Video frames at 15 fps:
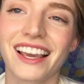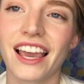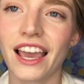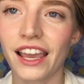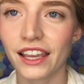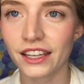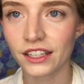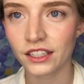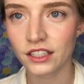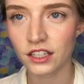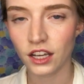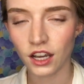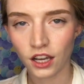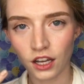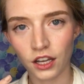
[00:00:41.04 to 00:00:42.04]
And
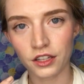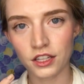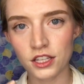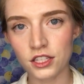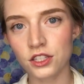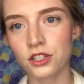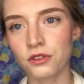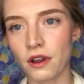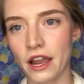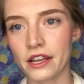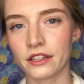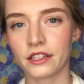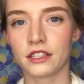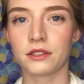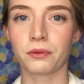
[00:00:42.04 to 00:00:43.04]
these two
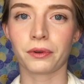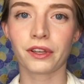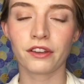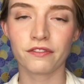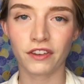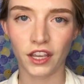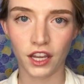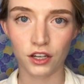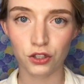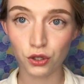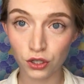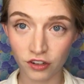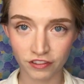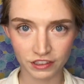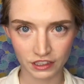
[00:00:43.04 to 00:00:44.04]
eyelids will convey two
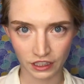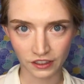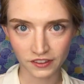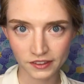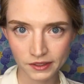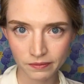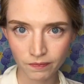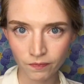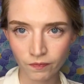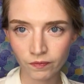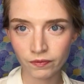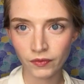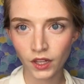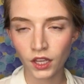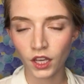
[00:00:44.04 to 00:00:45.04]
different things.
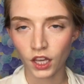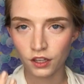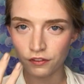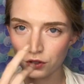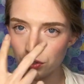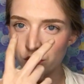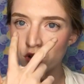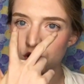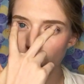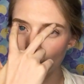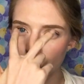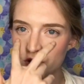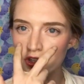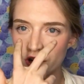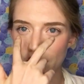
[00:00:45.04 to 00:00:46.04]
If you
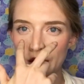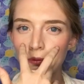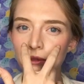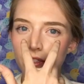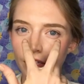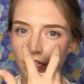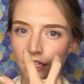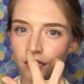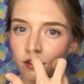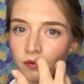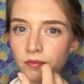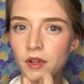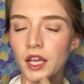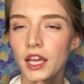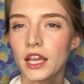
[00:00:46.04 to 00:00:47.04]
close your upper lid,
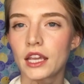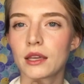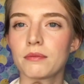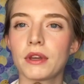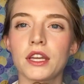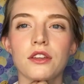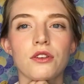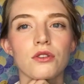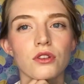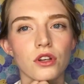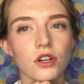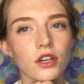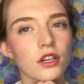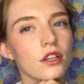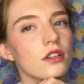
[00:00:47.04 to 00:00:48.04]
it can make you
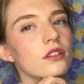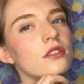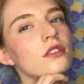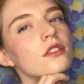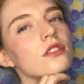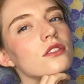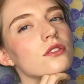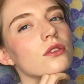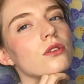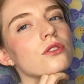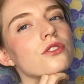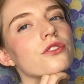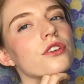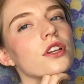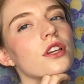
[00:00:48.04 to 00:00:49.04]
look
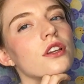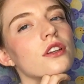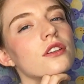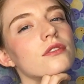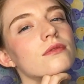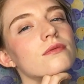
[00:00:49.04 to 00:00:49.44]
sultry.